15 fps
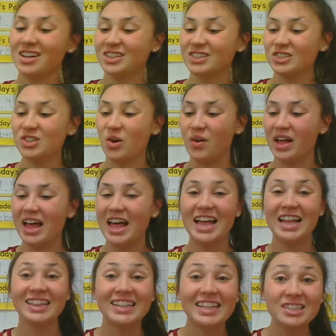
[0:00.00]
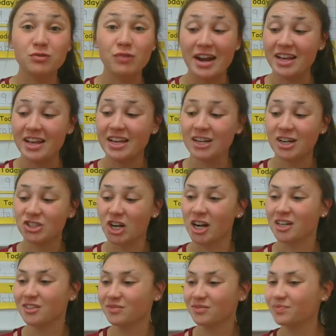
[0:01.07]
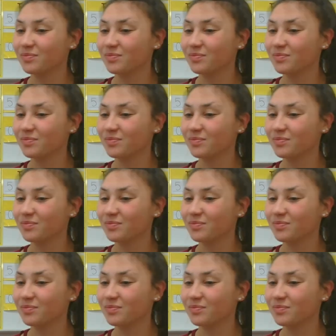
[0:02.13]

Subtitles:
So let's write it in our chart.